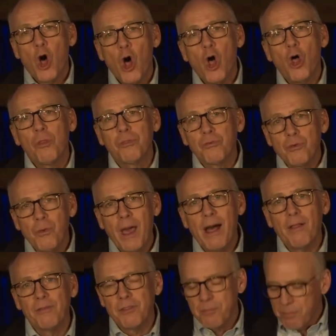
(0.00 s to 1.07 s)
All
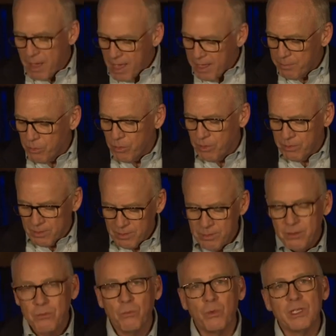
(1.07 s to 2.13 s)
throughout the Bible,
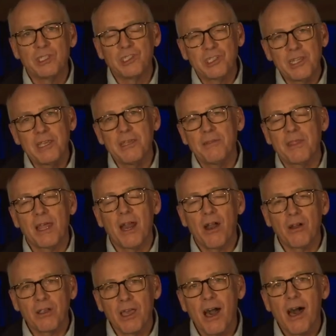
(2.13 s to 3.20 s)
we see that
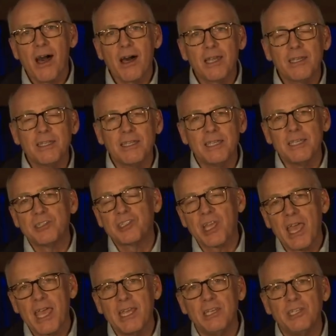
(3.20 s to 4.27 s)
our God is
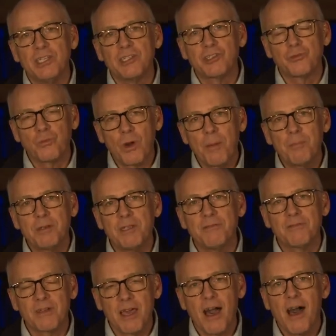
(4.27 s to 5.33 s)
a
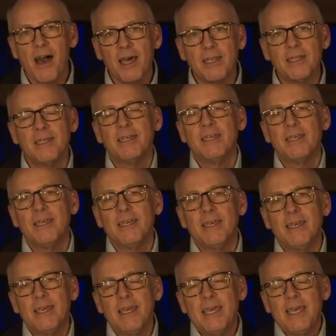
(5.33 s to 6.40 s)
disruptive God.
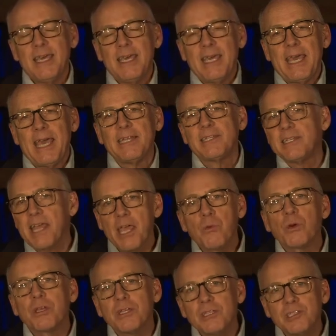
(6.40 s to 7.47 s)
And today
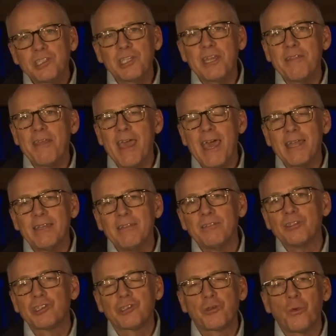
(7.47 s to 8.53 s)
we're going to see that
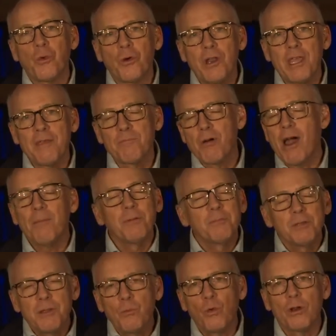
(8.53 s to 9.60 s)
in the story,
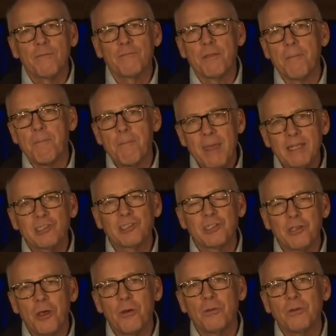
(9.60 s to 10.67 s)
probably one of the
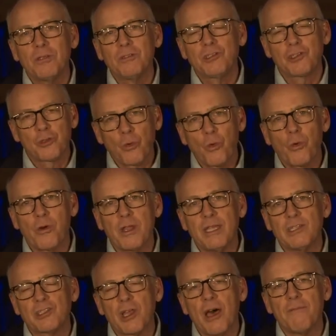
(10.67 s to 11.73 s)
best known
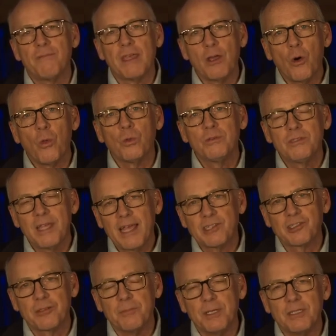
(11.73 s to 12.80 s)
stories of the Old
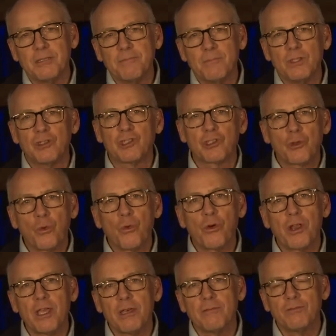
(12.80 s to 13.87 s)
Testament, the
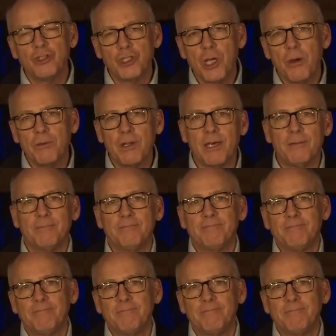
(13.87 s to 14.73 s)
story of Jonah.